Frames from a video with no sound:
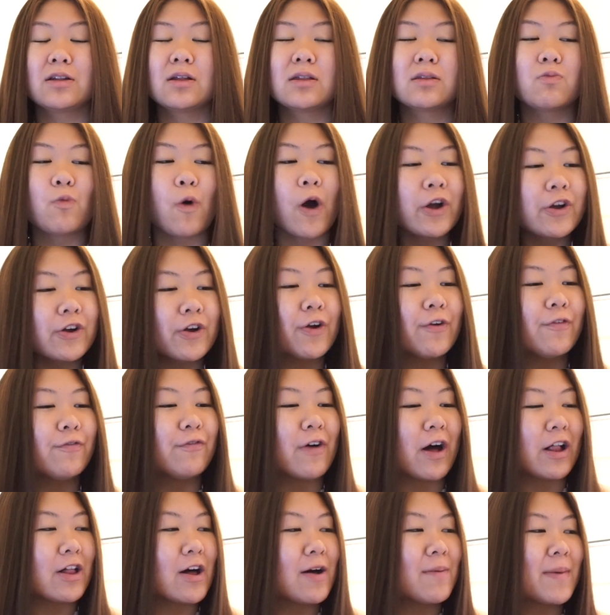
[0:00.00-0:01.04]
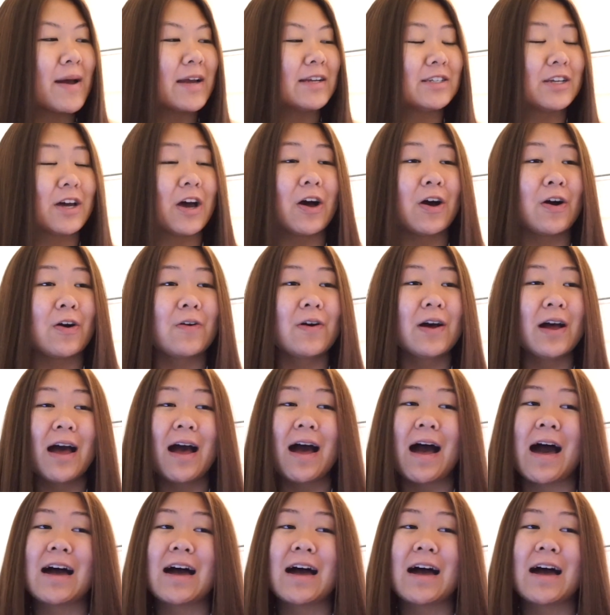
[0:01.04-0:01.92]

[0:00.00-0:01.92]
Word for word: This one girl fell on my toe.